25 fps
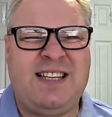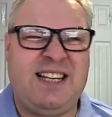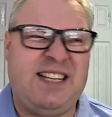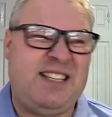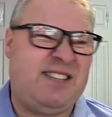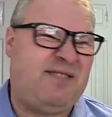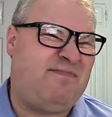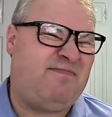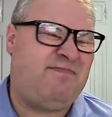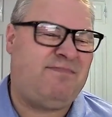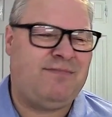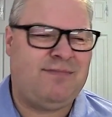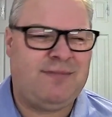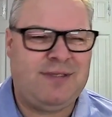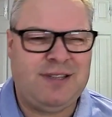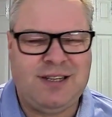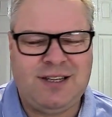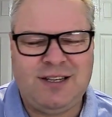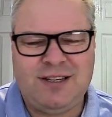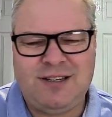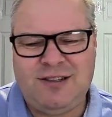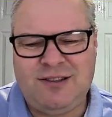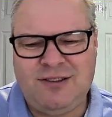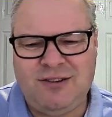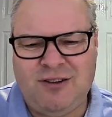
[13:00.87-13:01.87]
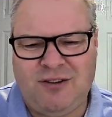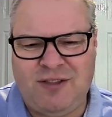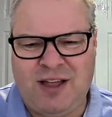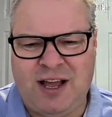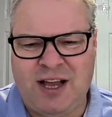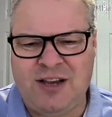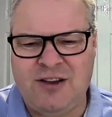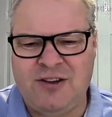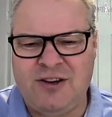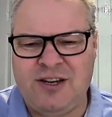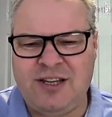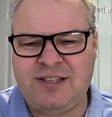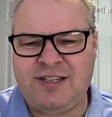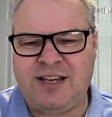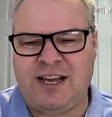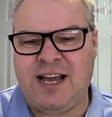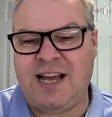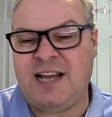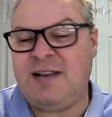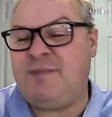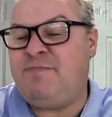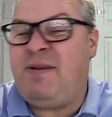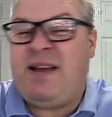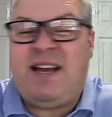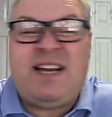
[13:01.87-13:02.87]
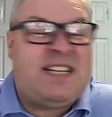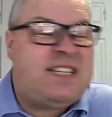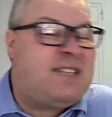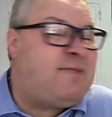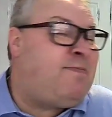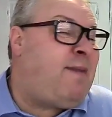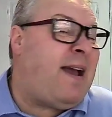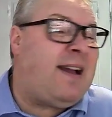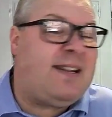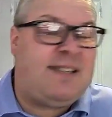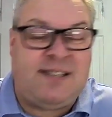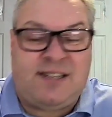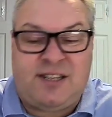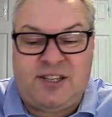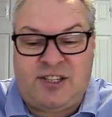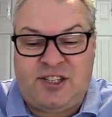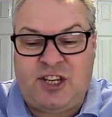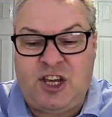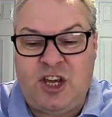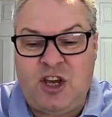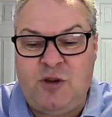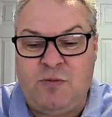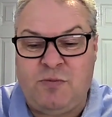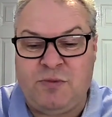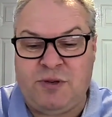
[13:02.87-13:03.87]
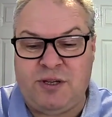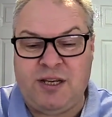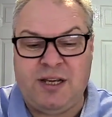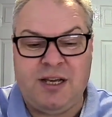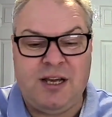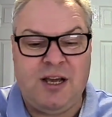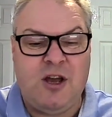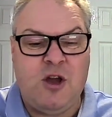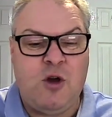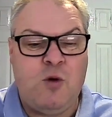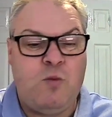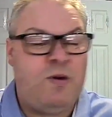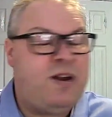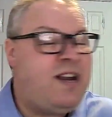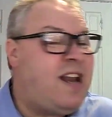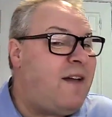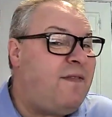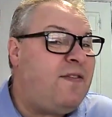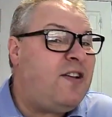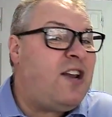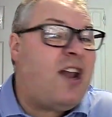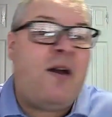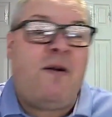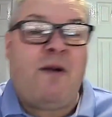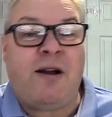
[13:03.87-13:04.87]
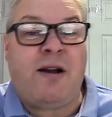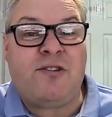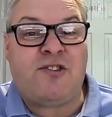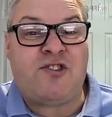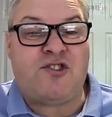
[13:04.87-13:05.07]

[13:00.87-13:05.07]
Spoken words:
It's not that good, is it? It'd be expected, assumed. We'd never know how